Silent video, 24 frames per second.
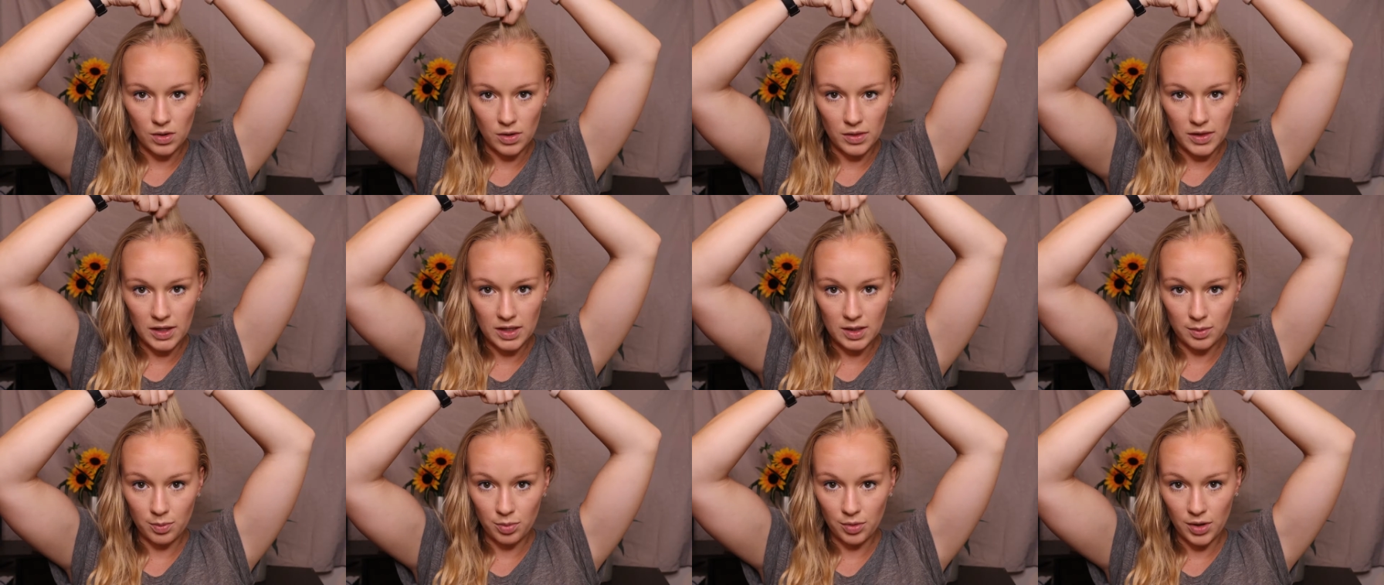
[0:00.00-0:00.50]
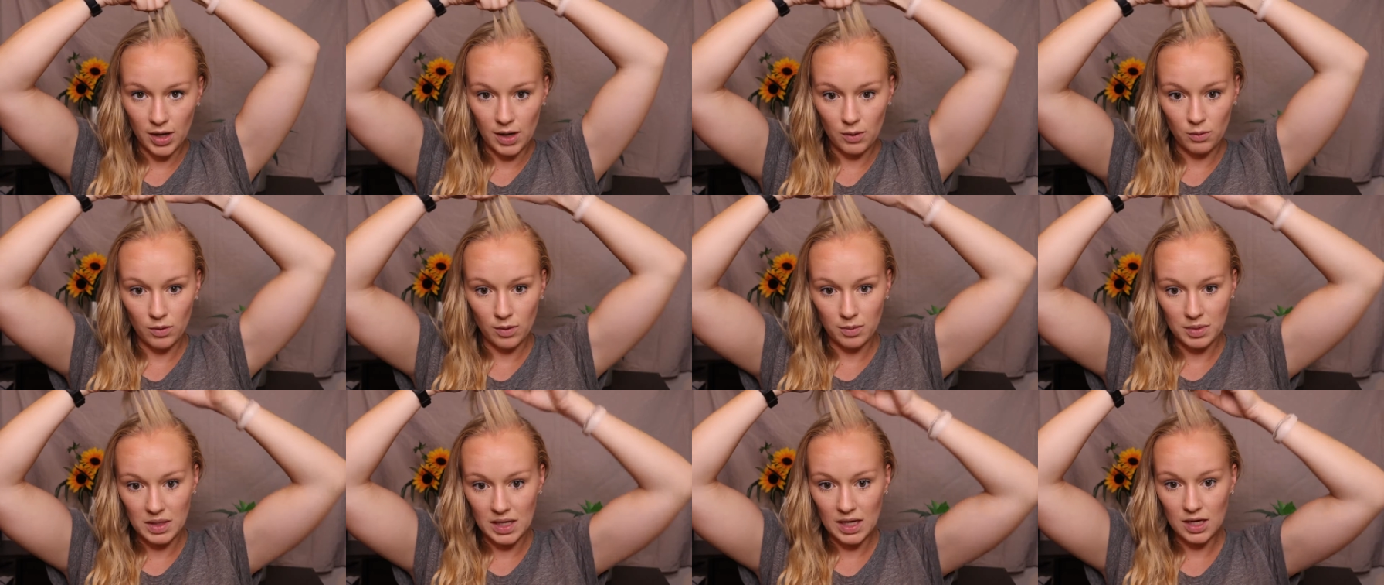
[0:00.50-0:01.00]
this braid
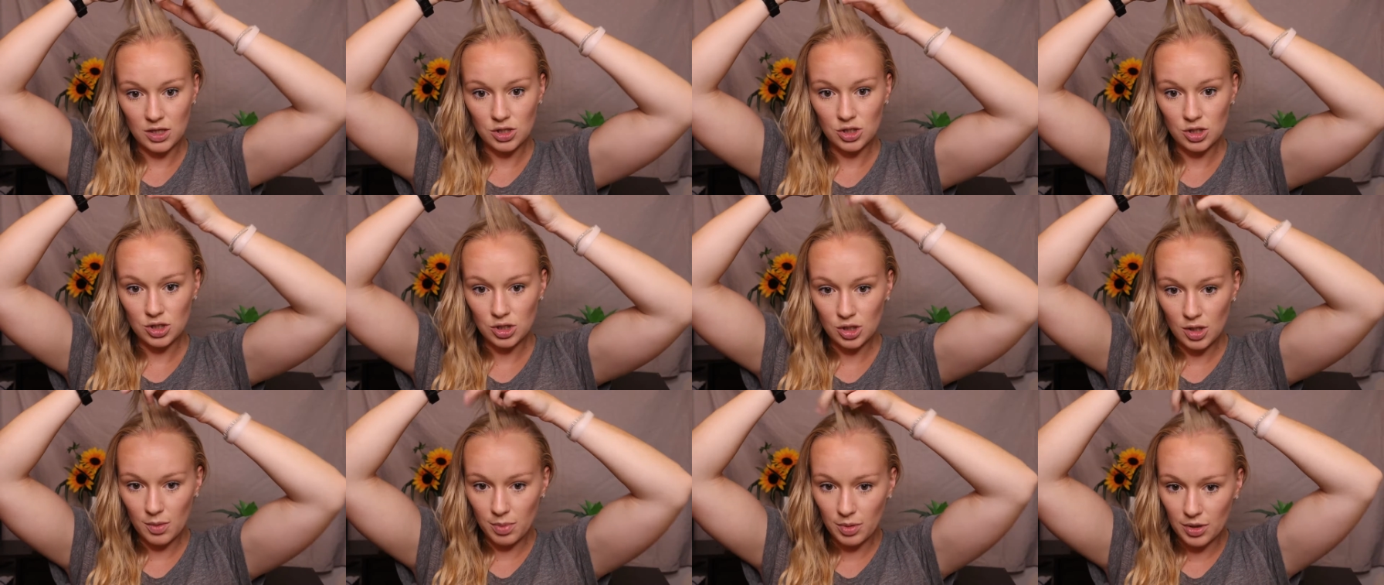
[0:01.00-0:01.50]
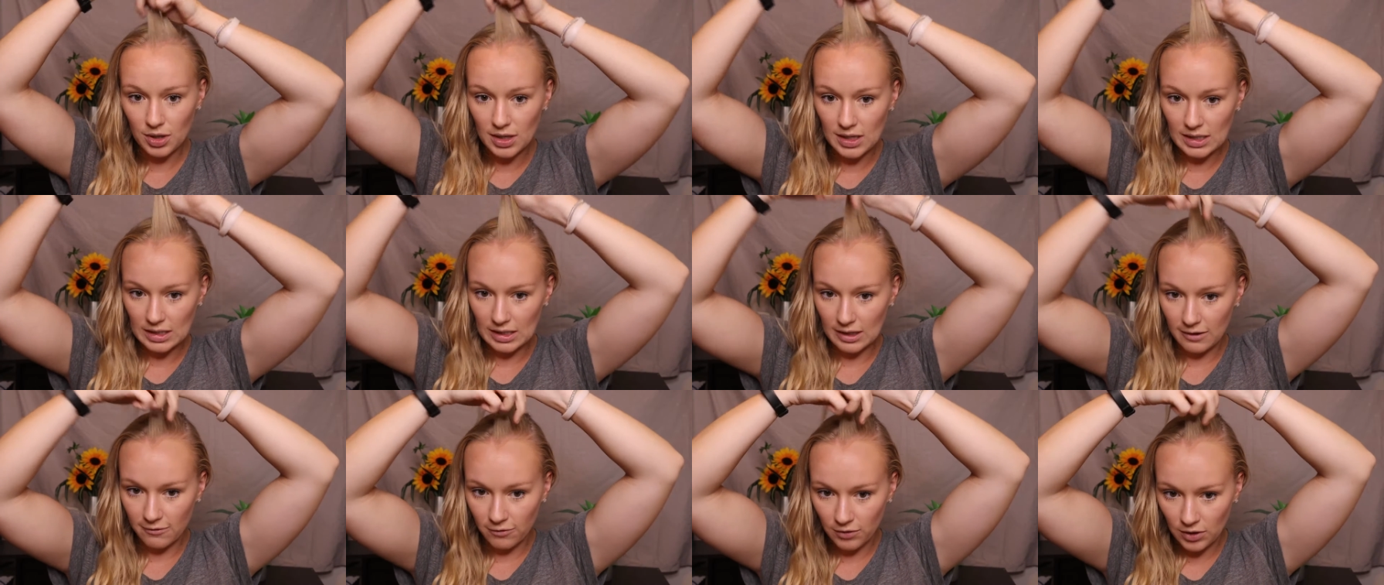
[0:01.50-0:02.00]
will be super
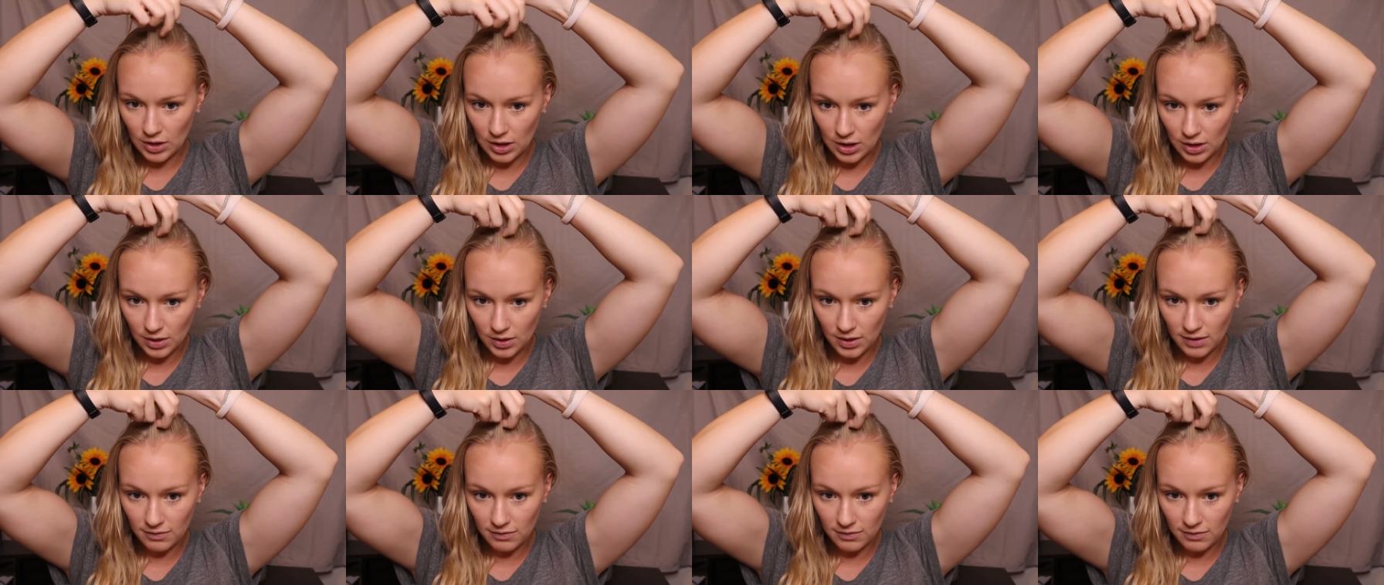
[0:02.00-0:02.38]
easy for you.